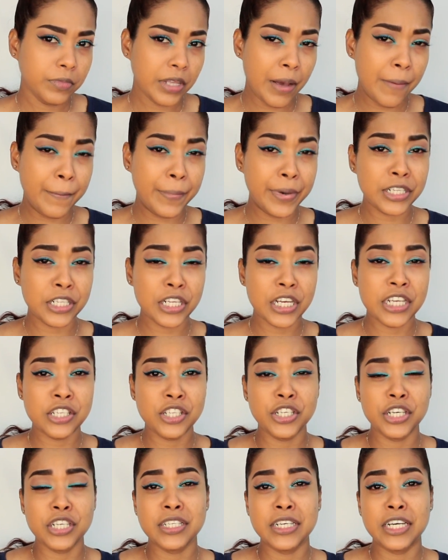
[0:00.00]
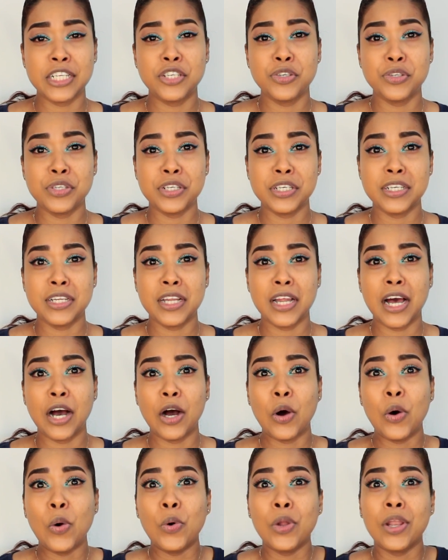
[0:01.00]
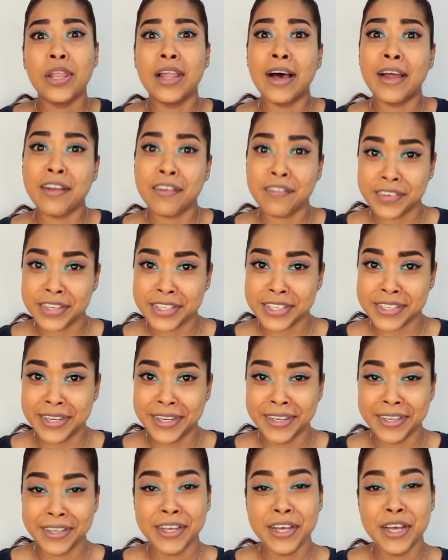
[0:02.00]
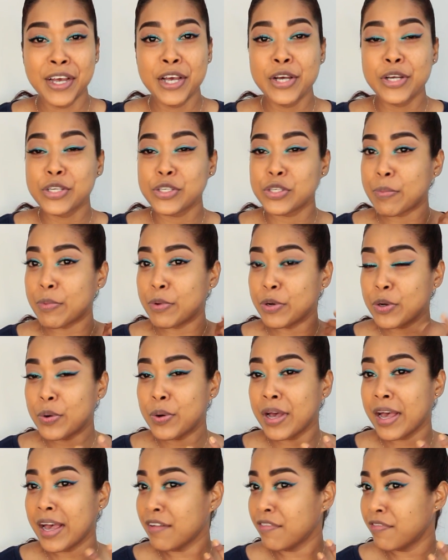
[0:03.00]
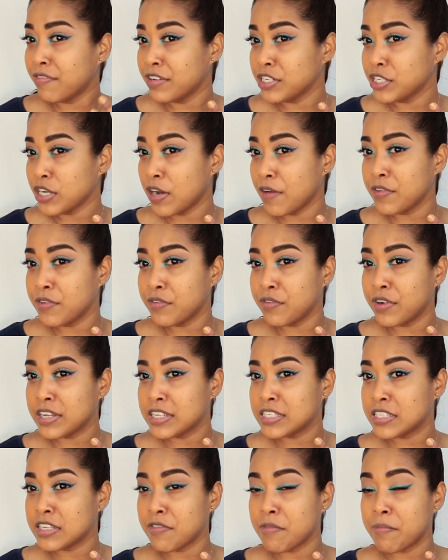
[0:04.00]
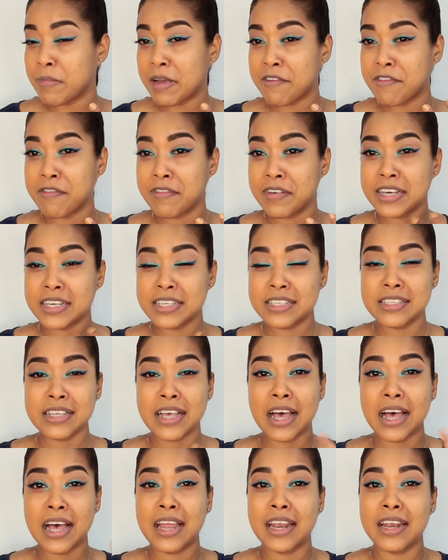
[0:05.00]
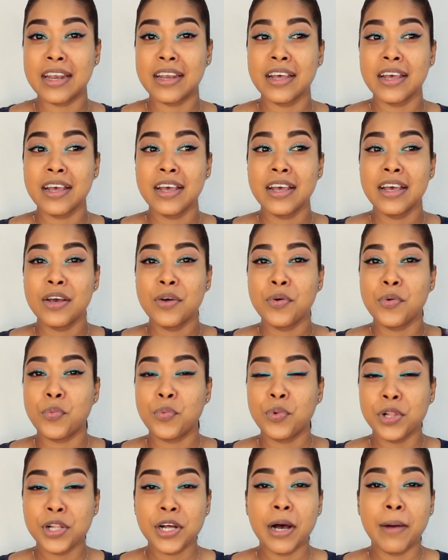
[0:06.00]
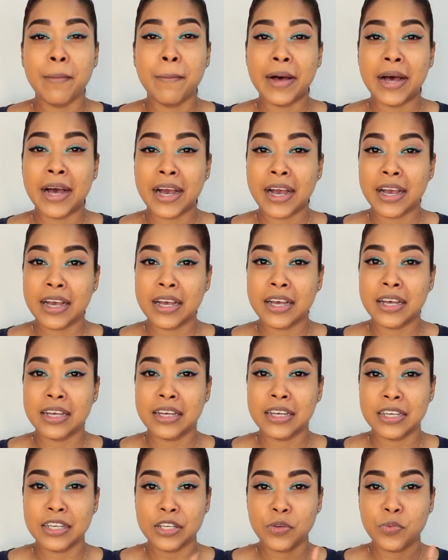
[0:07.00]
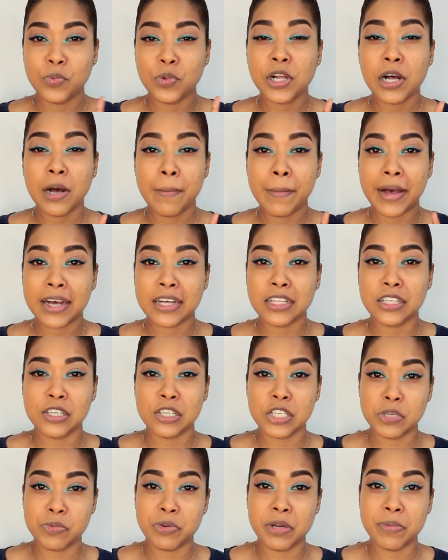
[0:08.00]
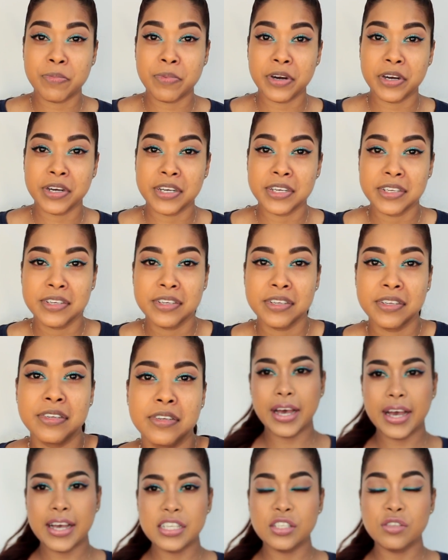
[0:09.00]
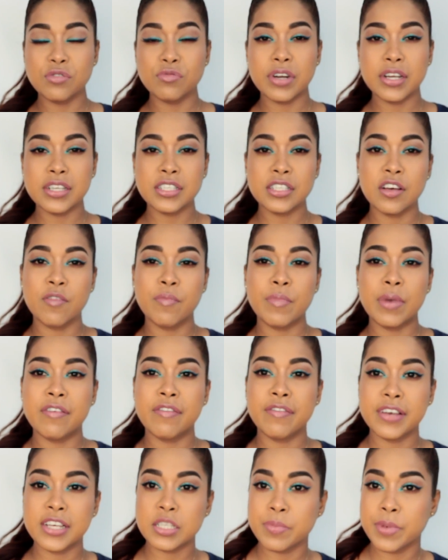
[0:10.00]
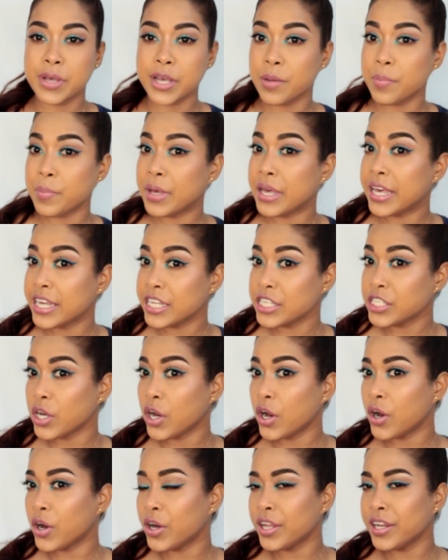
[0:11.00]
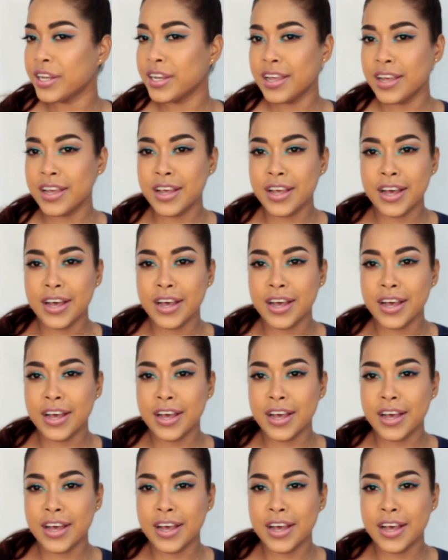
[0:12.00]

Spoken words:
but it's just that you need a whole lot of it. So I'm gonna go ahead, finish off the rest of my face, and we'll come back to the spray part. Guys, the rest of my face makeup is on.